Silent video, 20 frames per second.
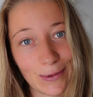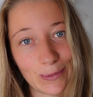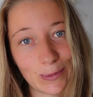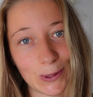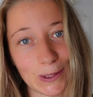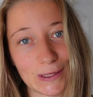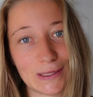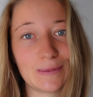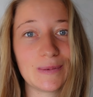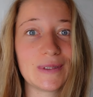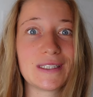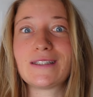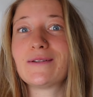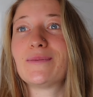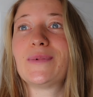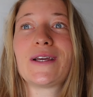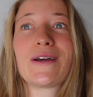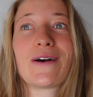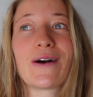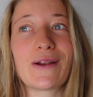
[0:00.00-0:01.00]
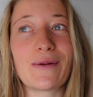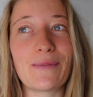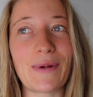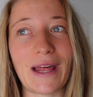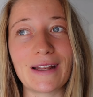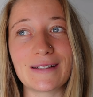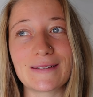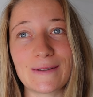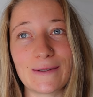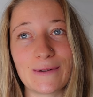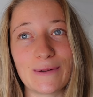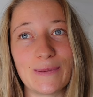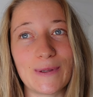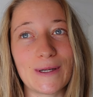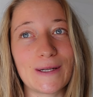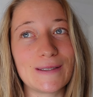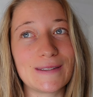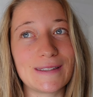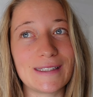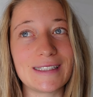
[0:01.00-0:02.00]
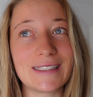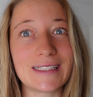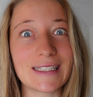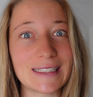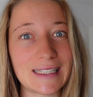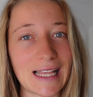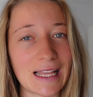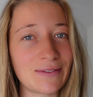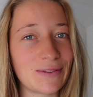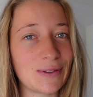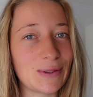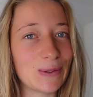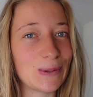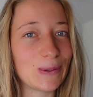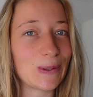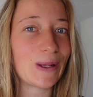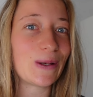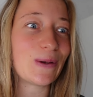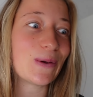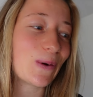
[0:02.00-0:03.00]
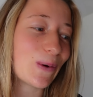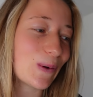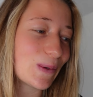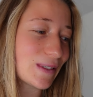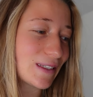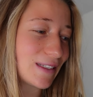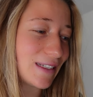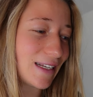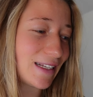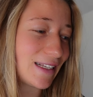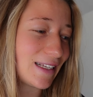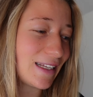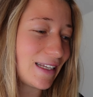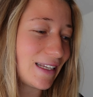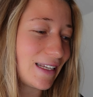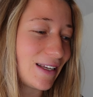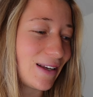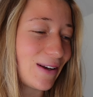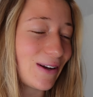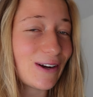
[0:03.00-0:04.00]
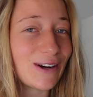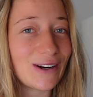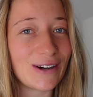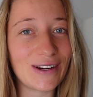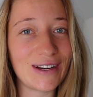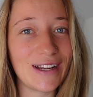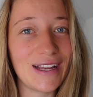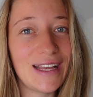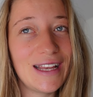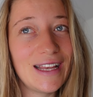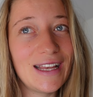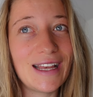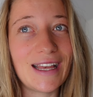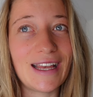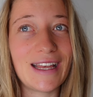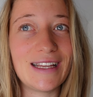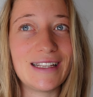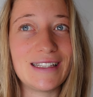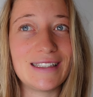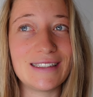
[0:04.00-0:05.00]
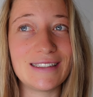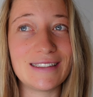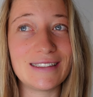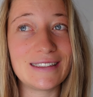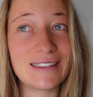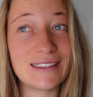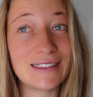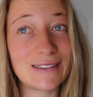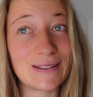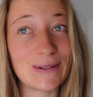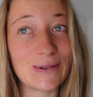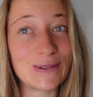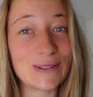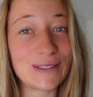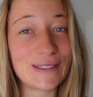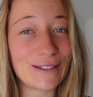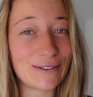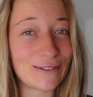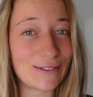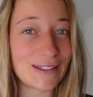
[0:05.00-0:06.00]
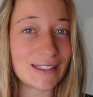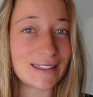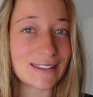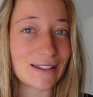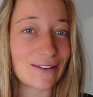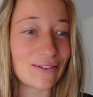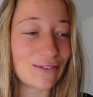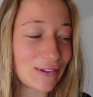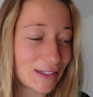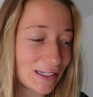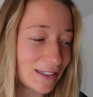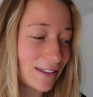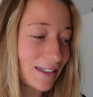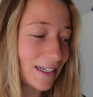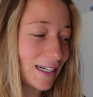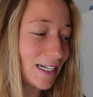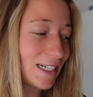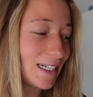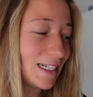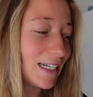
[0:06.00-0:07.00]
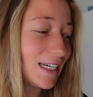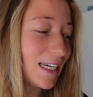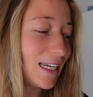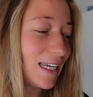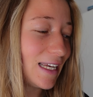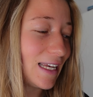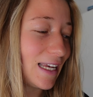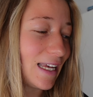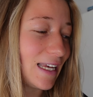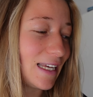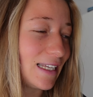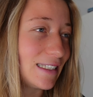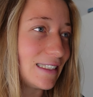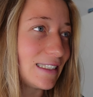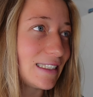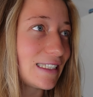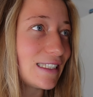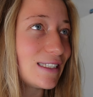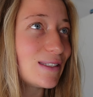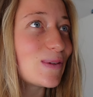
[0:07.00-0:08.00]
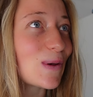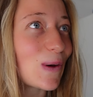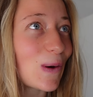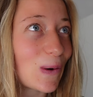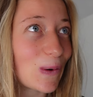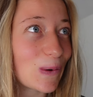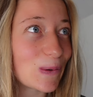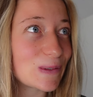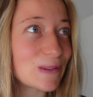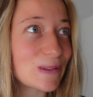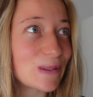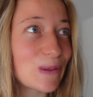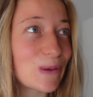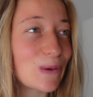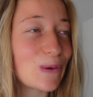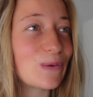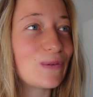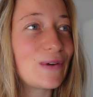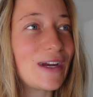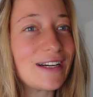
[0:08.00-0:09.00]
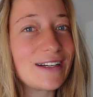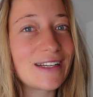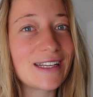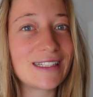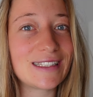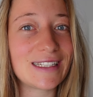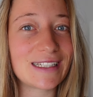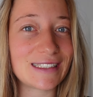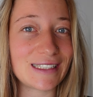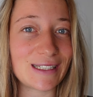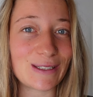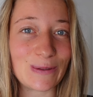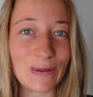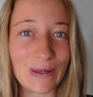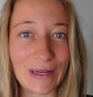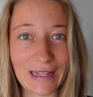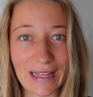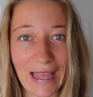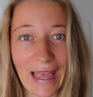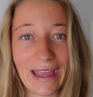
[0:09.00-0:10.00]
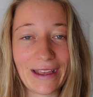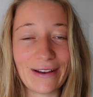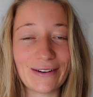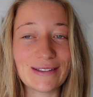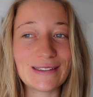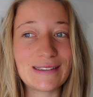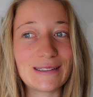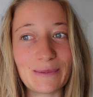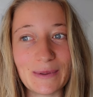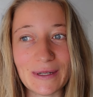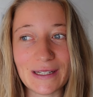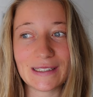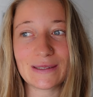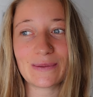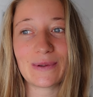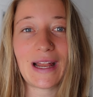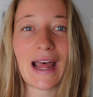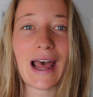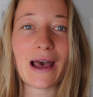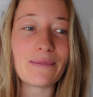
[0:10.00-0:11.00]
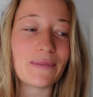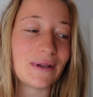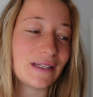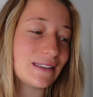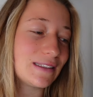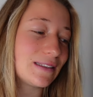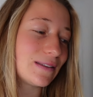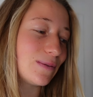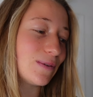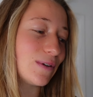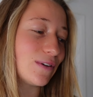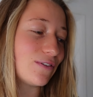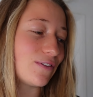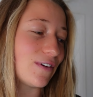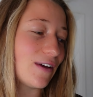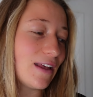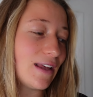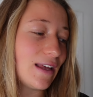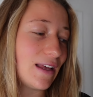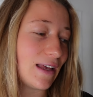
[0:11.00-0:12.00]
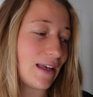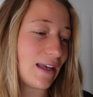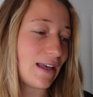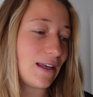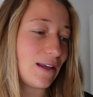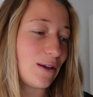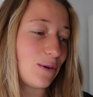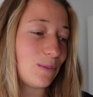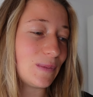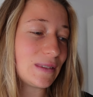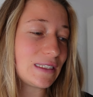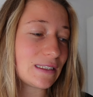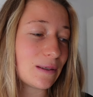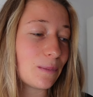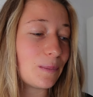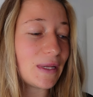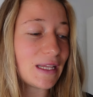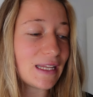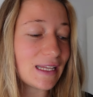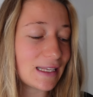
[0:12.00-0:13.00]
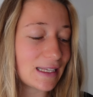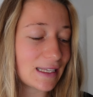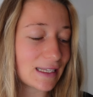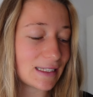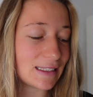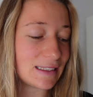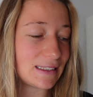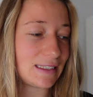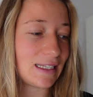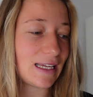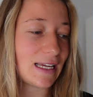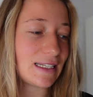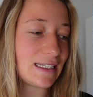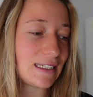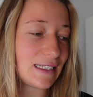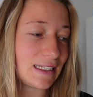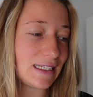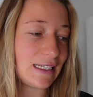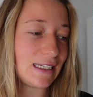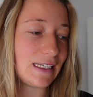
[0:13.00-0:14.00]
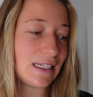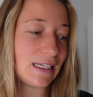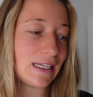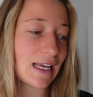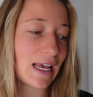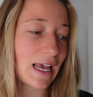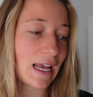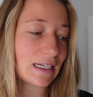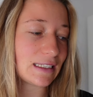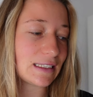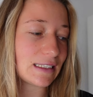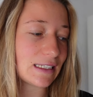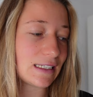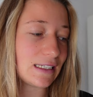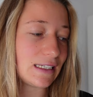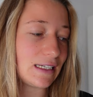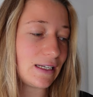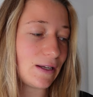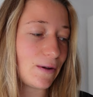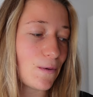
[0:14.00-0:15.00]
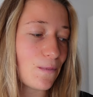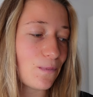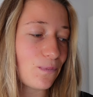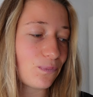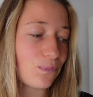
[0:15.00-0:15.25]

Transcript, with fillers: puts mr big on a pedestal because he's successful and older than her and so she feels inferior and she's also very addicted to the chaos because what happens with uh, mr big is that he actually